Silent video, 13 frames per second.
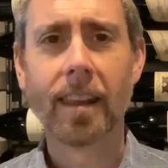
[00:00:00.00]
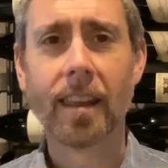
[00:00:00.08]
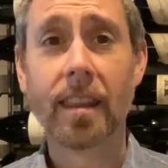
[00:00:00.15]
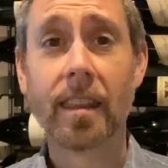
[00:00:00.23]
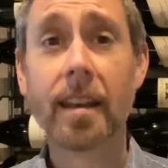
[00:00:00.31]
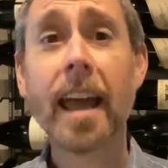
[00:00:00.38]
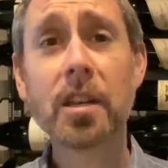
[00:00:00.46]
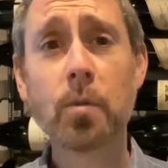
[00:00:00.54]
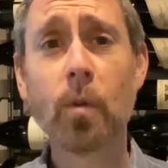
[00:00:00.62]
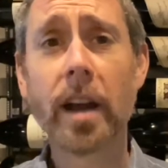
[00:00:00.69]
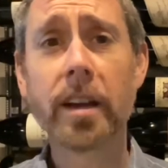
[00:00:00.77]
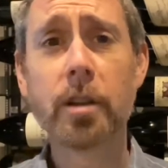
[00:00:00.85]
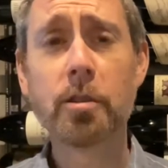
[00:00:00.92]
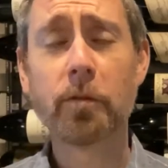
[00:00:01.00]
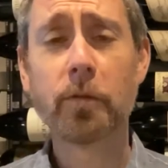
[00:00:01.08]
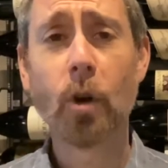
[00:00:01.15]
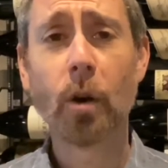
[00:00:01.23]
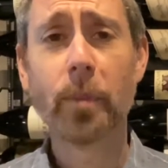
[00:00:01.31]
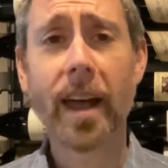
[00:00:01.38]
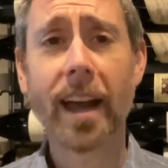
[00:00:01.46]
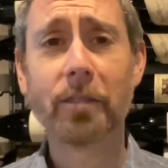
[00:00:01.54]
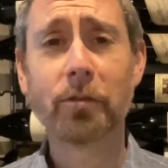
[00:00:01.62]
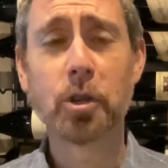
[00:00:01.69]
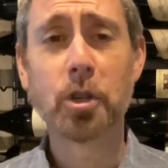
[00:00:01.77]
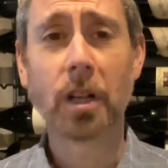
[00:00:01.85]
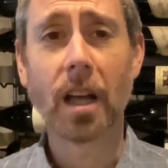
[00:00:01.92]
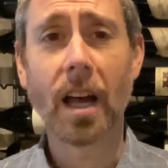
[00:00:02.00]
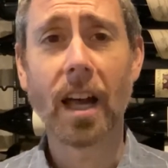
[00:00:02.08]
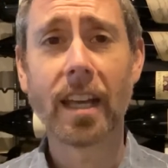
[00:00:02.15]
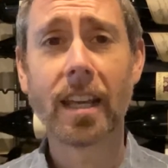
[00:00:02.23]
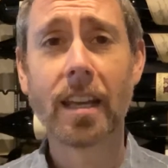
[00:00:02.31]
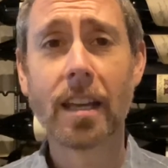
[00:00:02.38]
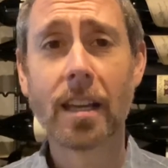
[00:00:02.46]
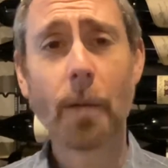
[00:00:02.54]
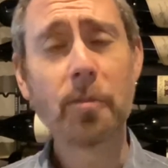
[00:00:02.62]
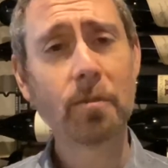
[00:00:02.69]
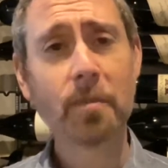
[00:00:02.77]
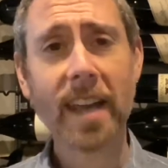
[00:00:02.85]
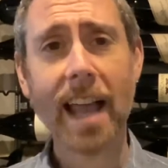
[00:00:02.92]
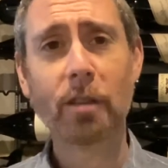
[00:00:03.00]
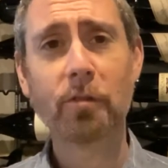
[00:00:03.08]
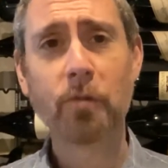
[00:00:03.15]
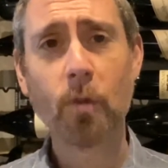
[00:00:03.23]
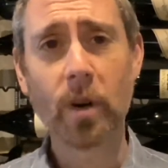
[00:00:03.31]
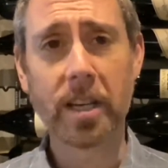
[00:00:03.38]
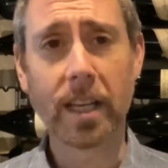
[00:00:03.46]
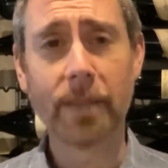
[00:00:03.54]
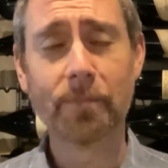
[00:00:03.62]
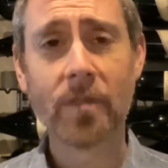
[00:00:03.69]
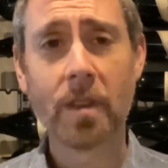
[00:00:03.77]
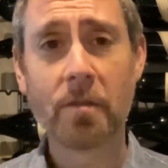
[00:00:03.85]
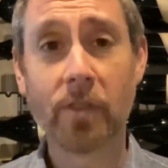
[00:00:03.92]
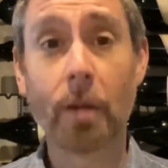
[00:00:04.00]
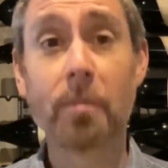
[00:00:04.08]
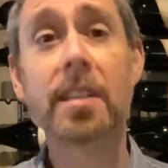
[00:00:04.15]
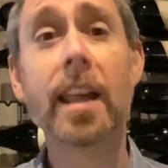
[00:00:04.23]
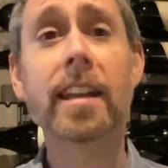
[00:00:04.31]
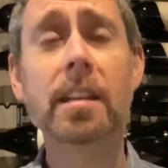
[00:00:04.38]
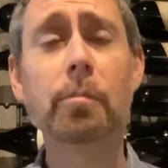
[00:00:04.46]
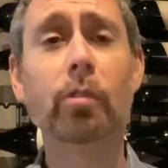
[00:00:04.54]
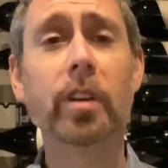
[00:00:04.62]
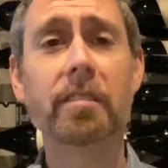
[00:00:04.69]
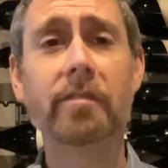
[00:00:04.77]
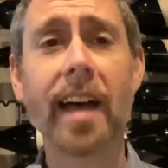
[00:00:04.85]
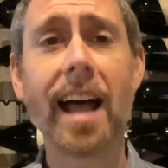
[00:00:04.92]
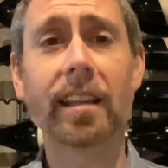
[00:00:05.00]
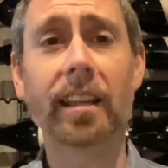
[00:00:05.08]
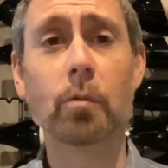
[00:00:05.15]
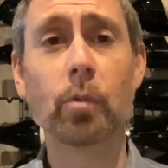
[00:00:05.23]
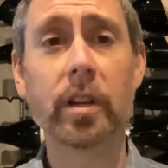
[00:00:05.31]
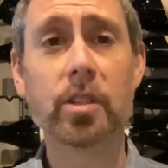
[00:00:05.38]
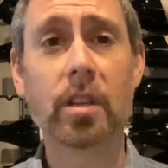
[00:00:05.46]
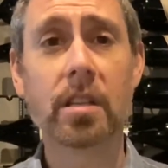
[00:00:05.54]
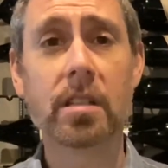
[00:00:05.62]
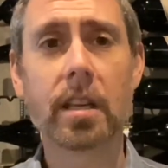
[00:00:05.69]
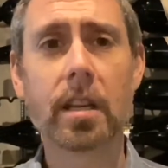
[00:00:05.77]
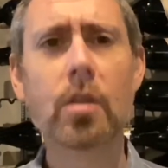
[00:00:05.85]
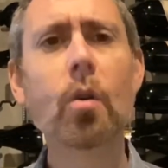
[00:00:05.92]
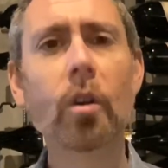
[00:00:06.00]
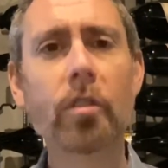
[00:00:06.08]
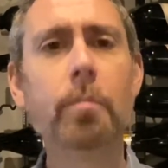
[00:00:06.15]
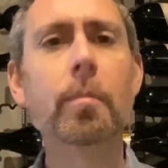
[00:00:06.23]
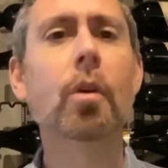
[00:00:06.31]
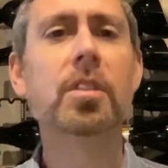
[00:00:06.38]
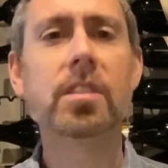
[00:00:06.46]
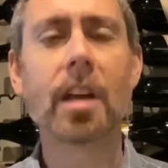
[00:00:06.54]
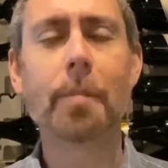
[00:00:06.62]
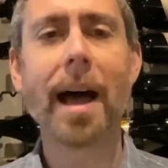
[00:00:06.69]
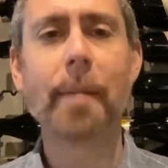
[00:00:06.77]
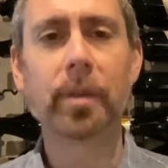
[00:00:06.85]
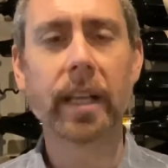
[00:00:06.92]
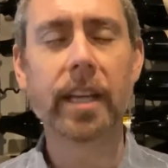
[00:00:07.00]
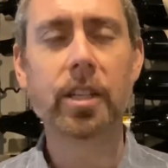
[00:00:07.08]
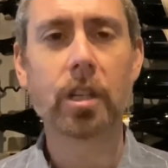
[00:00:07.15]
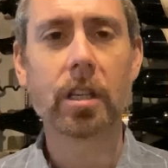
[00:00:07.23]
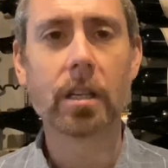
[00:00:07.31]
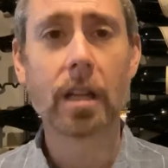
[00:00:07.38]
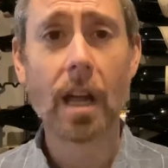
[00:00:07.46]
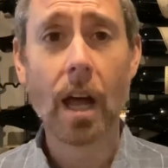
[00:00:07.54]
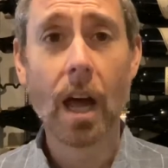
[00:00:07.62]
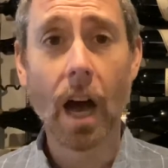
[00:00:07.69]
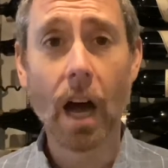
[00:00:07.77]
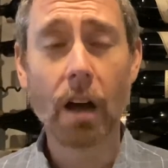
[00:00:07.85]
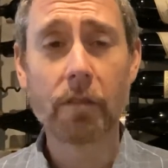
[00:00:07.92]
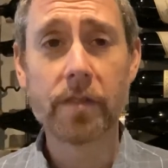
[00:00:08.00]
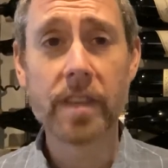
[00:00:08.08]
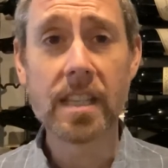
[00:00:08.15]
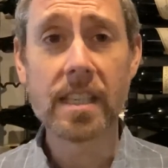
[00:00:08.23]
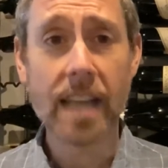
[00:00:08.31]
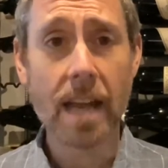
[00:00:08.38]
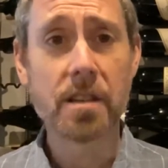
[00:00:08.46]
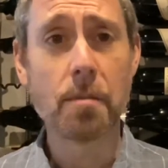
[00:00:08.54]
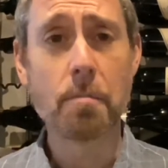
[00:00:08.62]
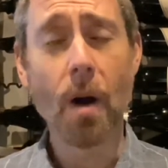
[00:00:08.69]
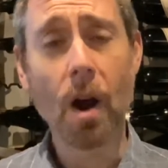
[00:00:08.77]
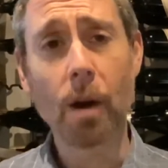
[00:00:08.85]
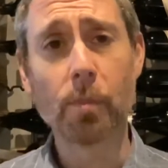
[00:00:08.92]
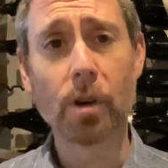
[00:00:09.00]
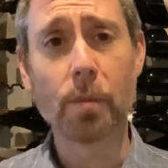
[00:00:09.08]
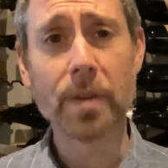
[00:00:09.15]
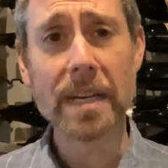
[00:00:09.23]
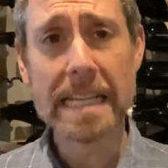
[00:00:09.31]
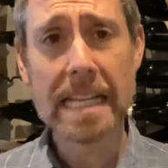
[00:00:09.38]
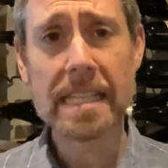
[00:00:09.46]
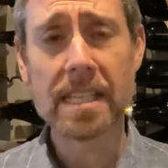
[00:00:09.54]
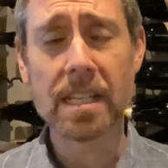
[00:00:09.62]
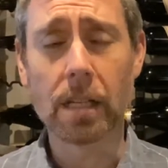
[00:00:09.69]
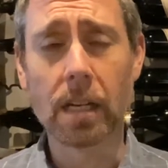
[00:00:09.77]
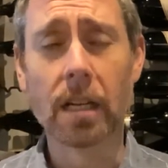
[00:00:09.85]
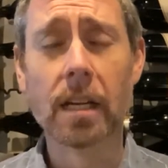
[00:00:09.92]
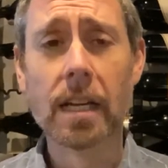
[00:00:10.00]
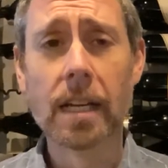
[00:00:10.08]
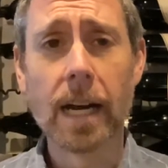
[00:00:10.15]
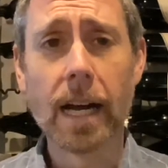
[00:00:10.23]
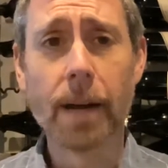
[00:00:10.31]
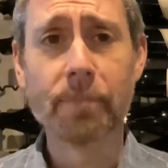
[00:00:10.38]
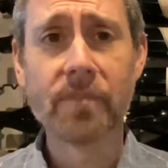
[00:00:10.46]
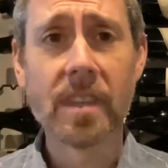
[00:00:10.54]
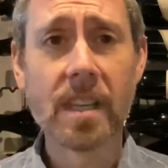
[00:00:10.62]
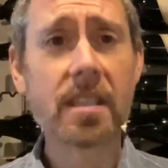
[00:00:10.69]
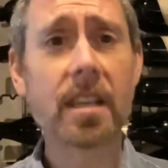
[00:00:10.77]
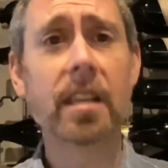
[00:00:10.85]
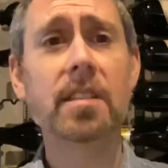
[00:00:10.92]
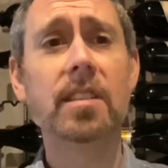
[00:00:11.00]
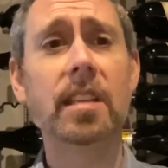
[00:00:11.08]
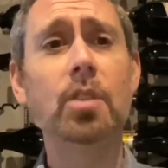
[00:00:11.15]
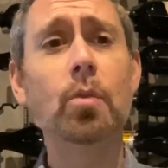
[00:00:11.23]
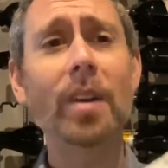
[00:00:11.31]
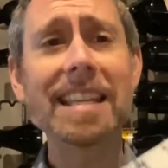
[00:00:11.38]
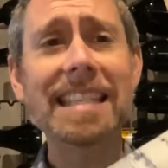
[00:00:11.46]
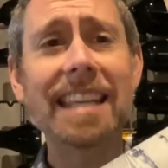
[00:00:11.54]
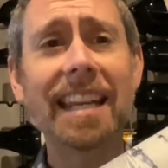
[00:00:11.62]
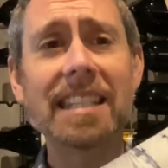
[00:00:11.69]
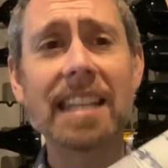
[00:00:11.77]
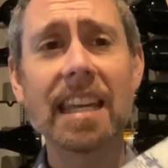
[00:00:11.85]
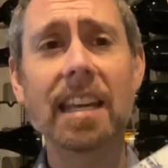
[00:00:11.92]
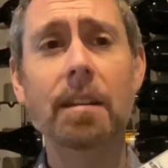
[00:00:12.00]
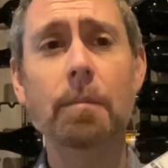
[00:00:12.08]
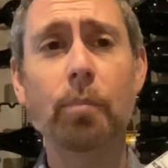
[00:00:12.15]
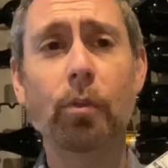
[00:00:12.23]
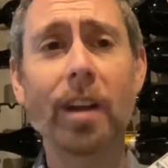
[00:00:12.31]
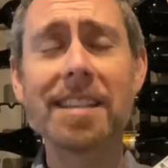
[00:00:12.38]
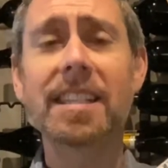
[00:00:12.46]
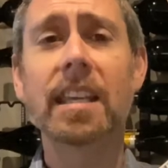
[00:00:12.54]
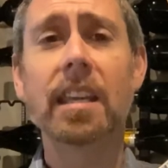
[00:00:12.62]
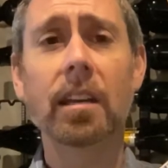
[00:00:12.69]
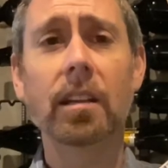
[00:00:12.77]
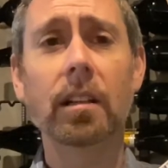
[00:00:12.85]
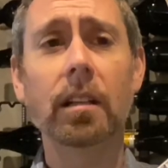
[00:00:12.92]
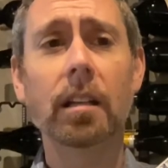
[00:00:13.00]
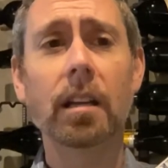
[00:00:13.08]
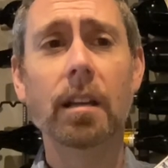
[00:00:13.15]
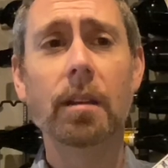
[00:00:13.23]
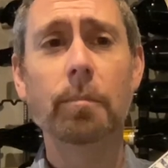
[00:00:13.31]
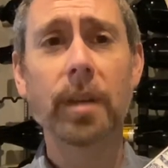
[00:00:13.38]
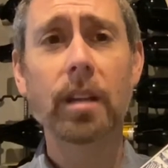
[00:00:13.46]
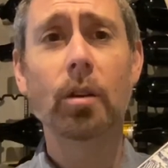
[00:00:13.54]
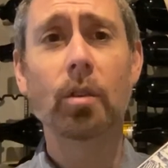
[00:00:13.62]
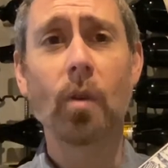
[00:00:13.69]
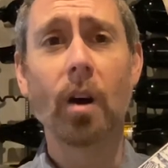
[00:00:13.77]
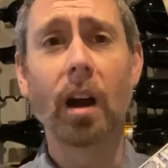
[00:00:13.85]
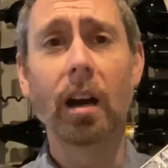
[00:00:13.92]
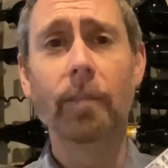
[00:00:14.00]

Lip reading: The next wine in your 4-pack for July comes from California, from Santa Maria Valley, which is the northernmost subappellation of the Santa Barbara Peninsula. This is the 2016 Presqu'île Pinot Noir.